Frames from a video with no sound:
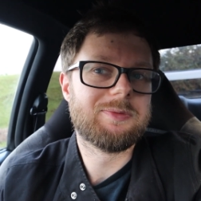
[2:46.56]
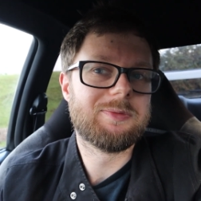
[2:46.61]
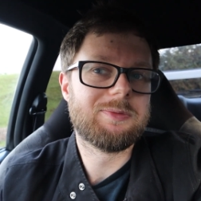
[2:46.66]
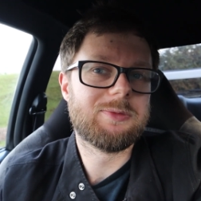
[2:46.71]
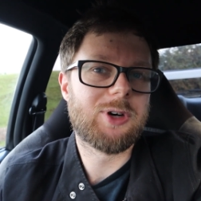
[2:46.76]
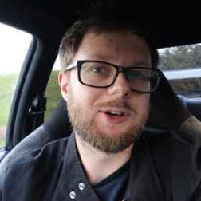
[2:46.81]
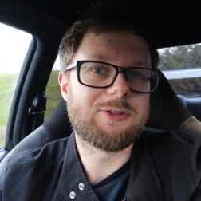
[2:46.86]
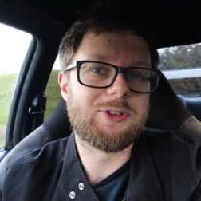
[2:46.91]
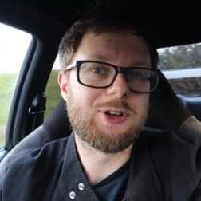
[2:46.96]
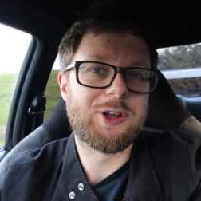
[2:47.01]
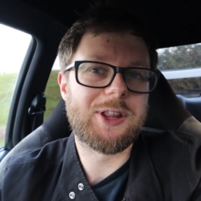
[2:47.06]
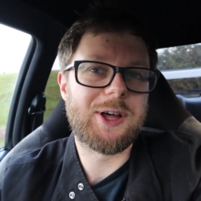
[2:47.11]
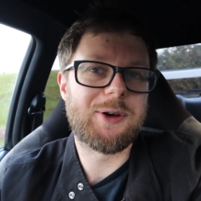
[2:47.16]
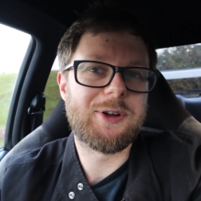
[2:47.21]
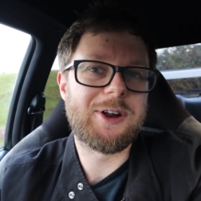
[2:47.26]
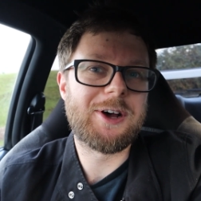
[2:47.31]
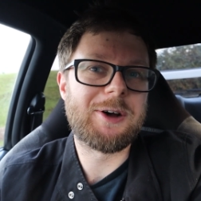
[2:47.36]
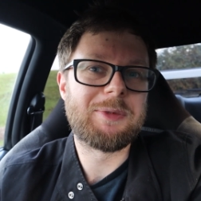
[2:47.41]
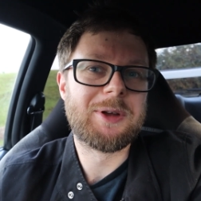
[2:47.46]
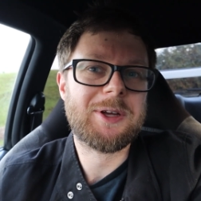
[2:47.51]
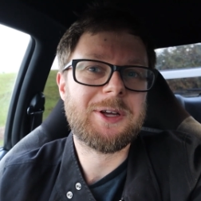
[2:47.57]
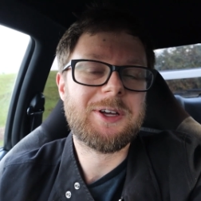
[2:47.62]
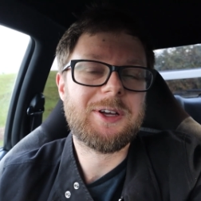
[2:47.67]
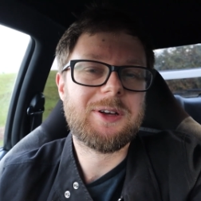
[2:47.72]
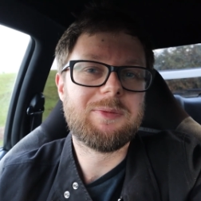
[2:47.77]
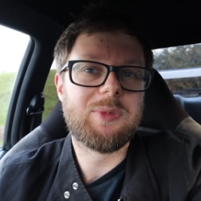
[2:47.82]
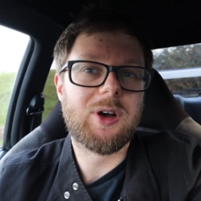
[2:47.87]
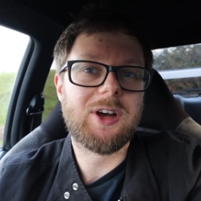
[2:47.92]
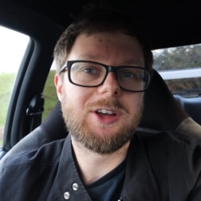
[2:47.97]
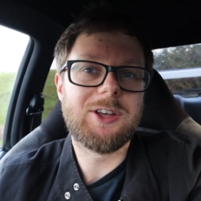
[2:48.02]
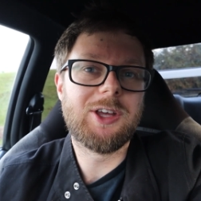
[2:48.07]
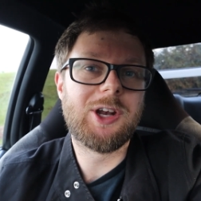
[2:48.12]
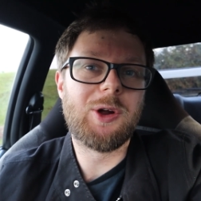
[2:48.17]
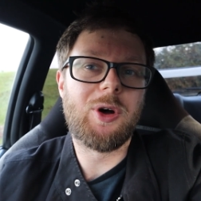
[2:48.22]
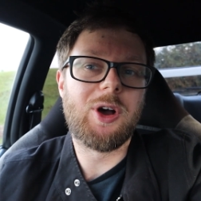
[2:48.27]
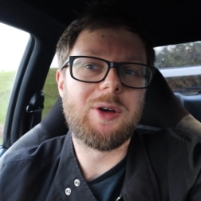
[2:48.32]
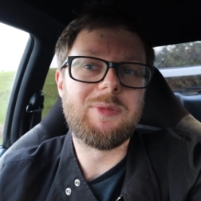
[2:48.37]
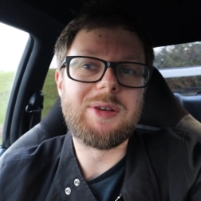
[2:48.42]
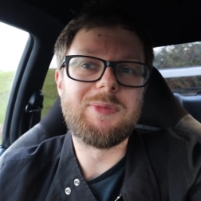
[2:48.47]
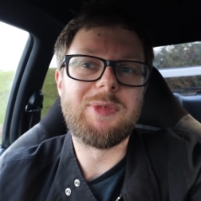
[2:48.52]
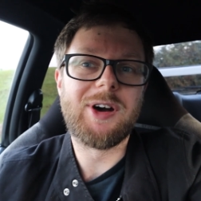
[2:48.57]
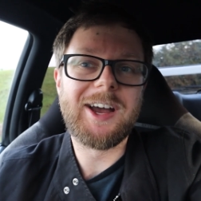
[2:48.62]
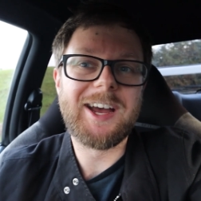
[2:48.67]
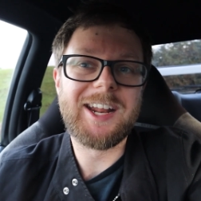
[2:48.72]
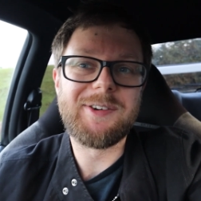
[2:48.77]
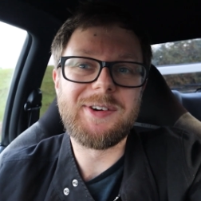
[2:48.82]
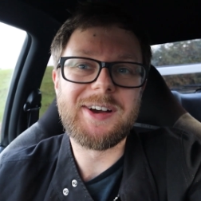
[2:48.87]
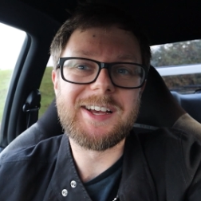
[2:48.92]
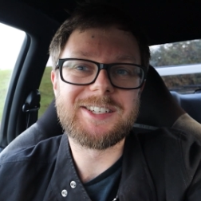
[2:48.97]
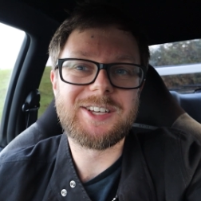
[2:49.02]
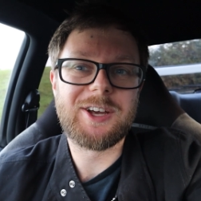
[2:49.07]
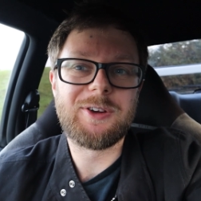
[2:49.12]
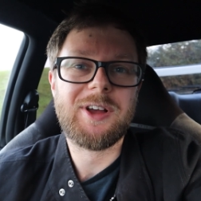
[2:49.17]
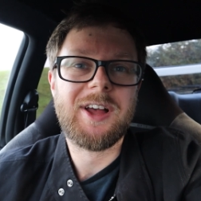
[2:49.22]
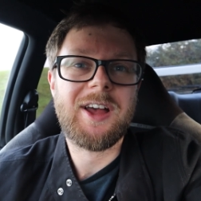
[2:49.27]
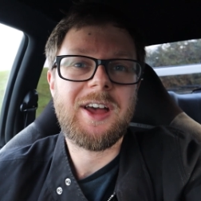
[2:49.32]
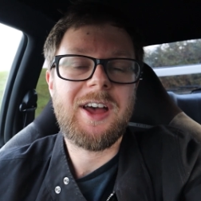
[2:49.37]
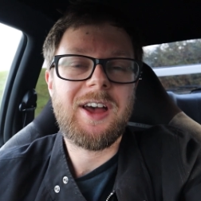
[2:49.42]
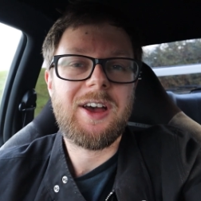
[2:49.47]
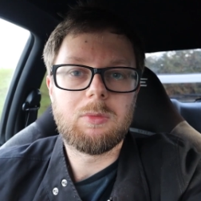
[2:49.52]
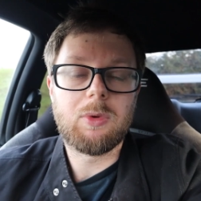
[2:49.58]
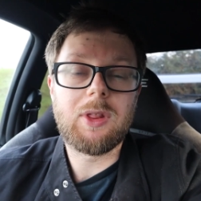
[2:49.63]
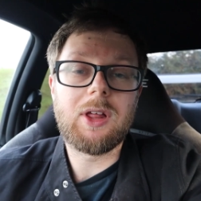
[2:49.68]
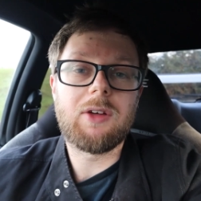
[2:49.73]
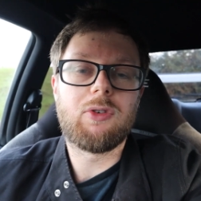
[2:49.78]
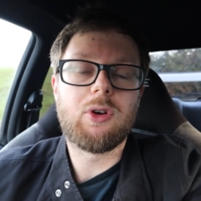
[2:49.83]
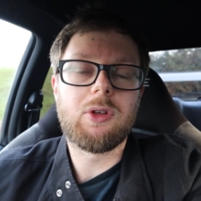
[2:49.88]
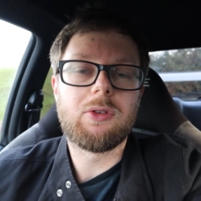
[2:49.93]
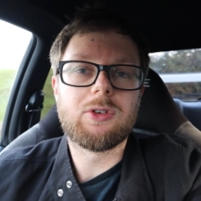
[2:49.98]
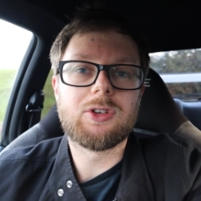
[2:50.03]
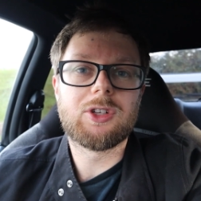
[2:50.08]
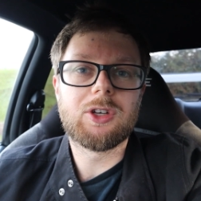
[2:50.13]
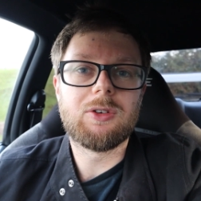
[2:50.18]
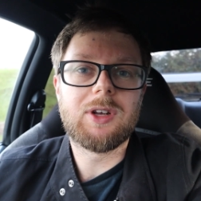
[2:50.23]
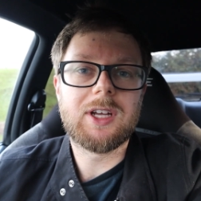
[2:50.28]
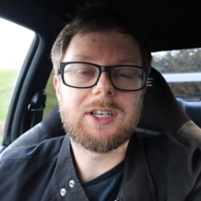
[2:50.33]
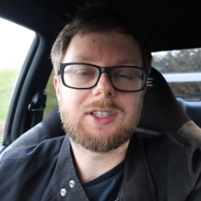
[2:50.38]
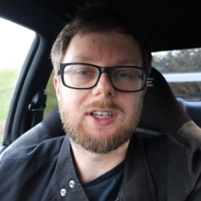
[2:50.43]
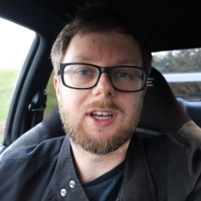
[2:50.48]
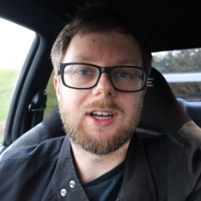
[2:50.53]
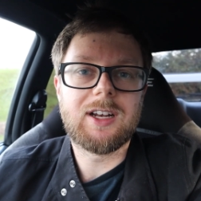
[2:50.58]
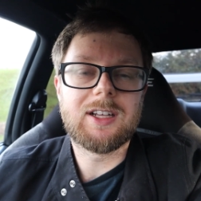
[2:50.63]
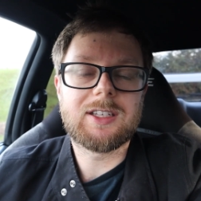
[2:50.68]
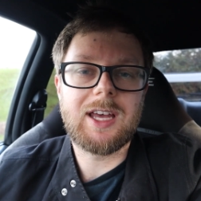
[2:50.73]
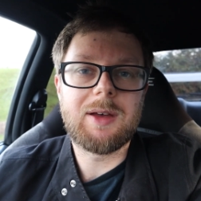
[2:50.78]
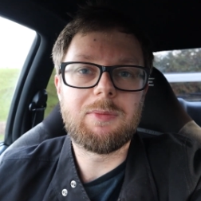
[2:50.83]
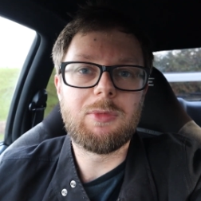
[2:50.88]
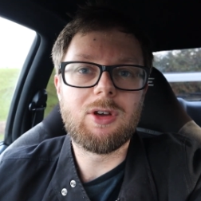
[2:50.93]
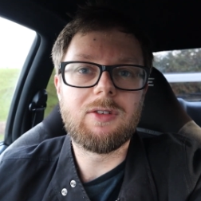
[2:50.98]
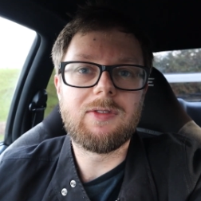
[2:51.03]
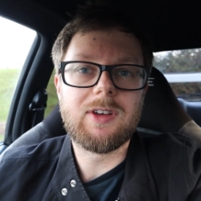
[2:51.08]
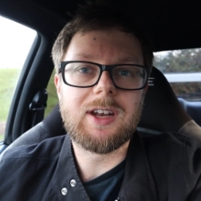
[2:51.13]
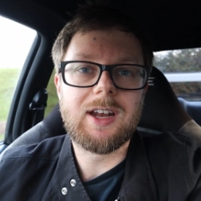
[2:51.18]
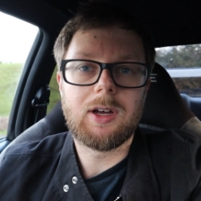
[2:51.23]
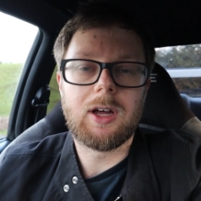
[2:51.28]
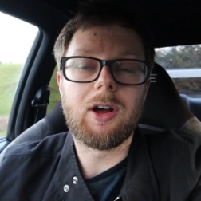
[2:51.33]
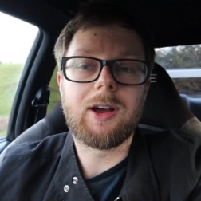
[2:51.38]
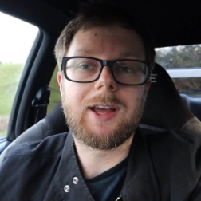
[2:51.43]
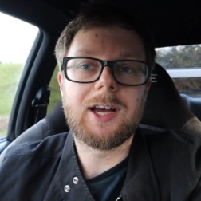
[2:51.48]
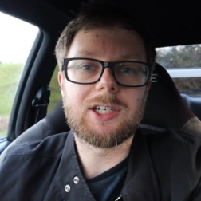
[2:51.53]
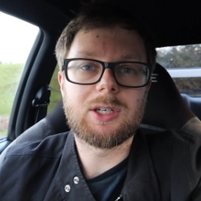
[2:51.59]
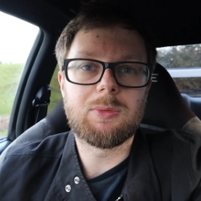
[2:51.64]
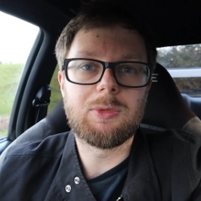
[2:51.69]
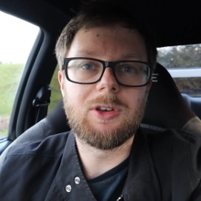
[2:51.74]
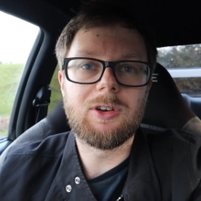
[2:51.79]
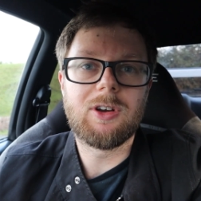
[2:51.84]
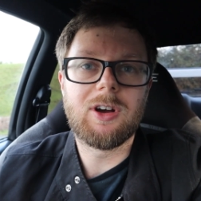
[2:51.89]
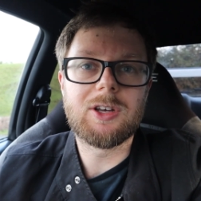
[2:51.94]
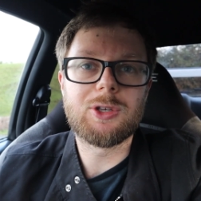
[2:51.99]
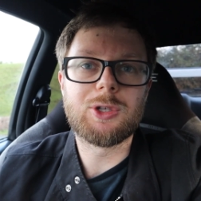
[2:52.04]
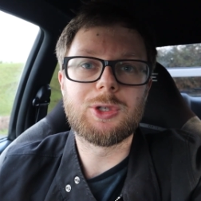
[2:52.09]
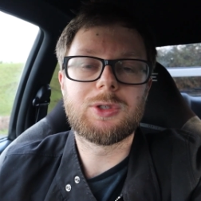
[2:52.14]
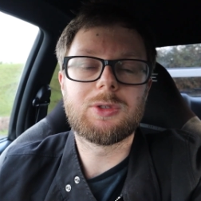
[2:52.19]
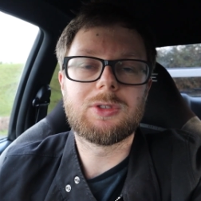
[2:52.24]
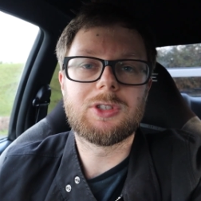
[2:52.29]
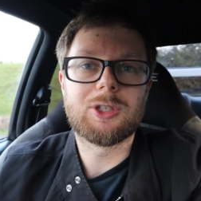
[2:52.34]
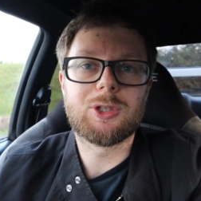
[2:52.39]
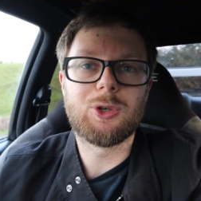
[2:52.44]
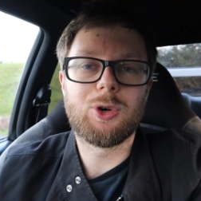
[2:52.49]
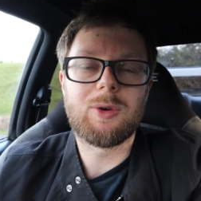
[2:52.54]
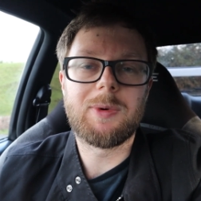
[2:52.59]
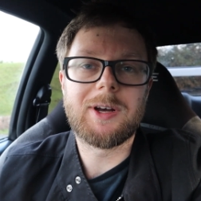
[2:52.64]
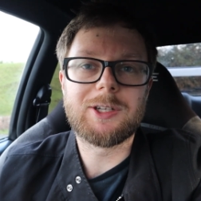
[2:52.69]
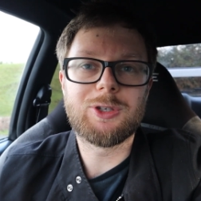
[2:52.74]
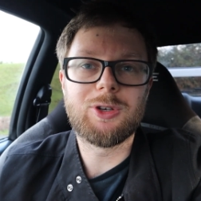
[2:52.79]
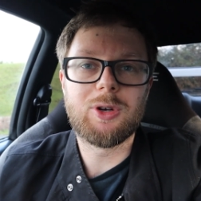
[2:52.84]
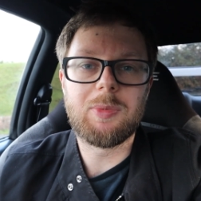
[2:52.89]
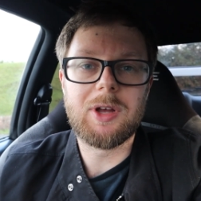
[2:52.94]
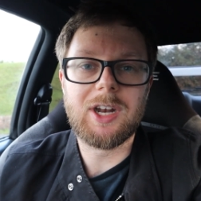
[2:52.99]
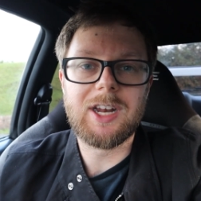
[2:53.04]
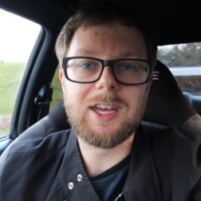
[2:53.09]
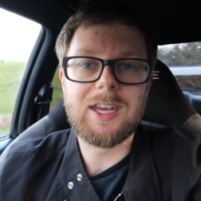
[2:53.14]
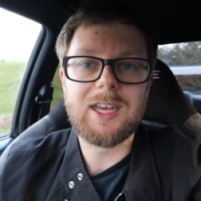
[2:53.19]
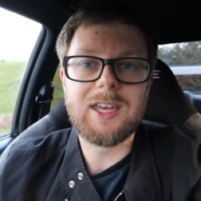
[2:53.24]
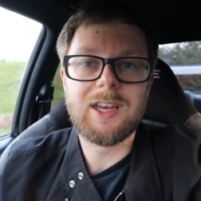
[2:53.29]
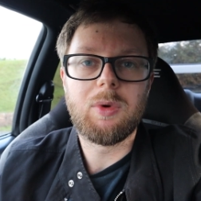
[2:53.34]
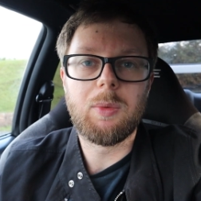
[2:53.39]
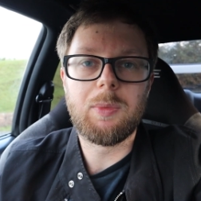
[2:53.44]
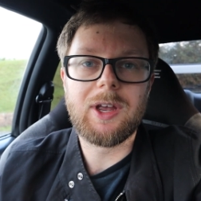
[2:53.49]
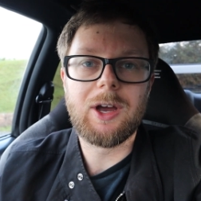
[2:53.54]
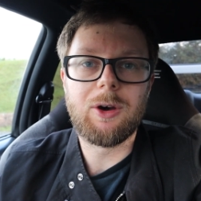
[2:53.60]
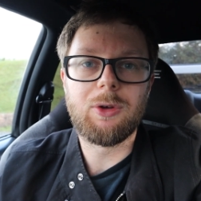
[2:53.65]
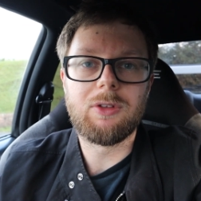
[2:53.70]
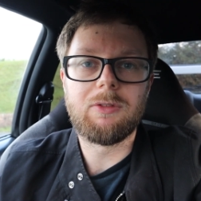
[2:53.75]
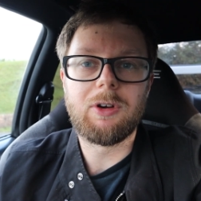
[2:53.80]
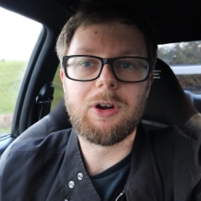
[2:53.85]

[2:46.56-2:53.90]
Might have to look that one up. But you know what I mean by it anyway. So without further ado, let's get moving, and I'll catch up with you guys to talk about tunability when we get on the